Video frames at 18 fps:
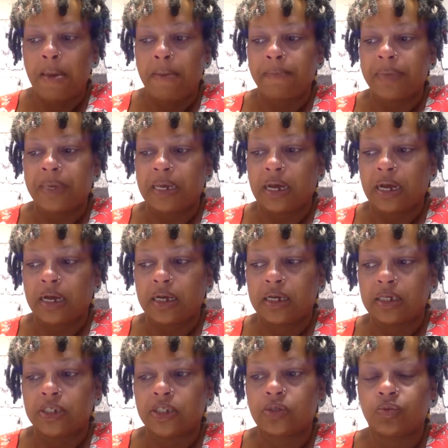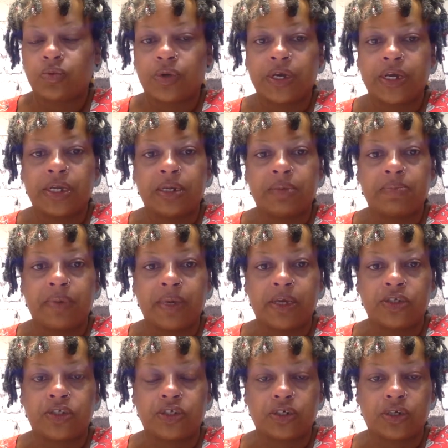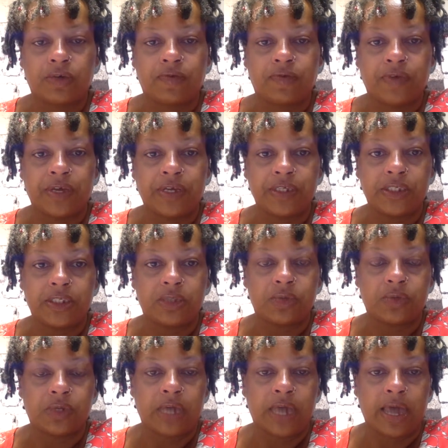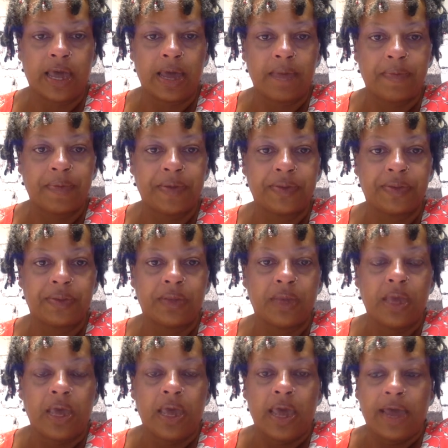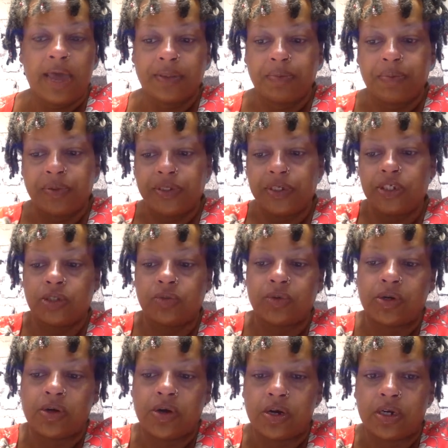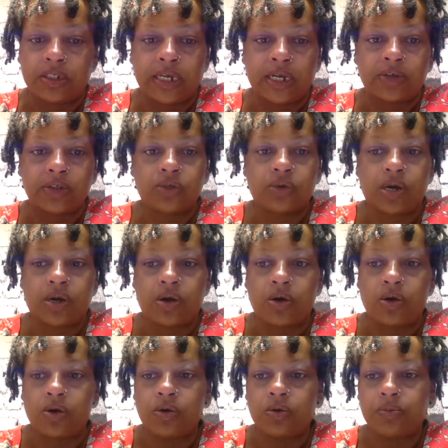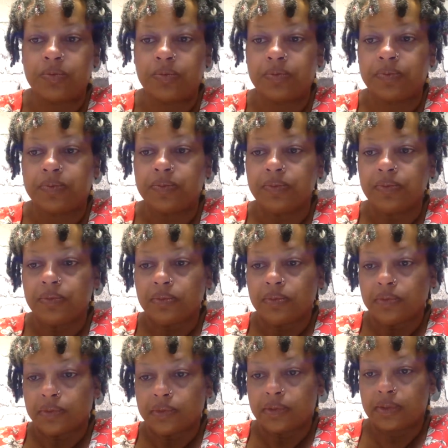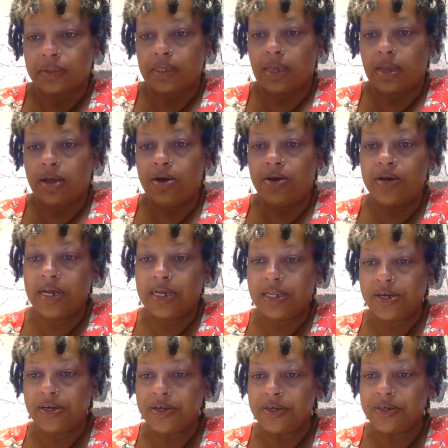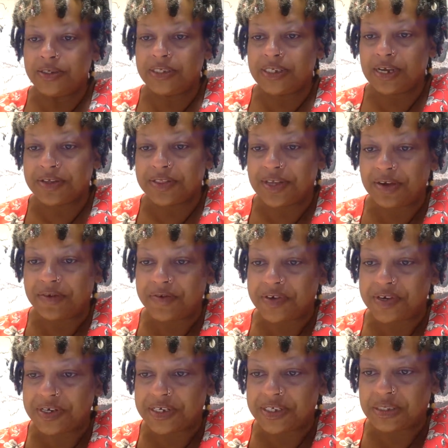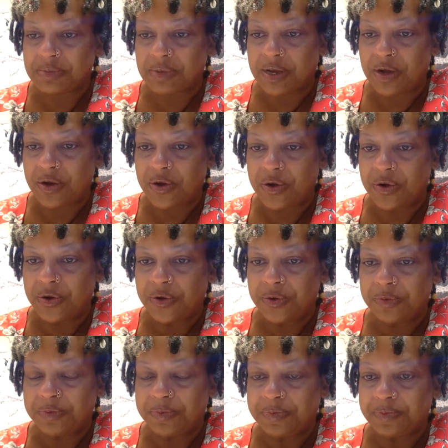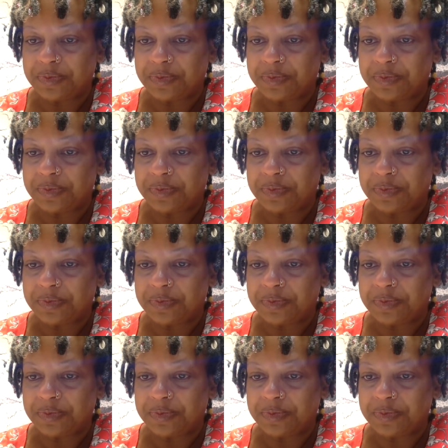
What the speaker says: because when major events would happen and the police were called out home, oh, hello, South Africa is my home.